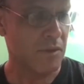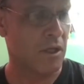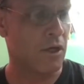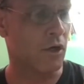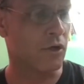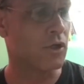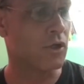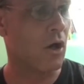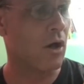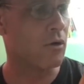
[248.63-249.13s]

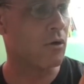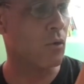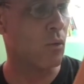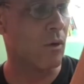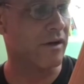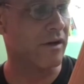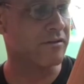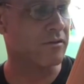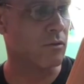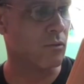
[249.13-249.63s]
Her daughter
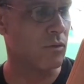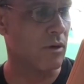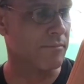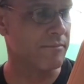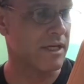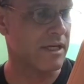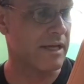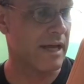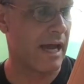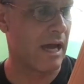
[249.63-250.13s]
was a
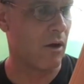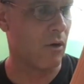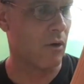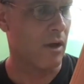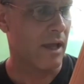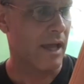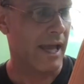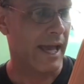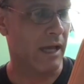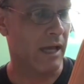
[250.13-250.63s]
woman now,
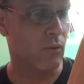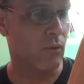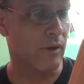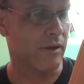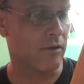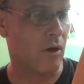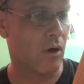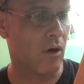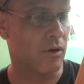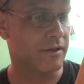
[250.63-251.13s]
and
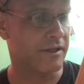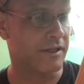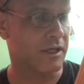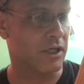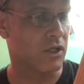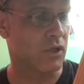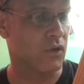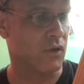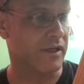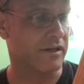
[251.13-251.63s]
with all the
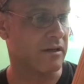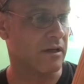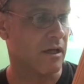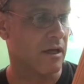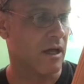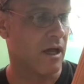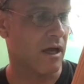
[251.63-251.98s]
grit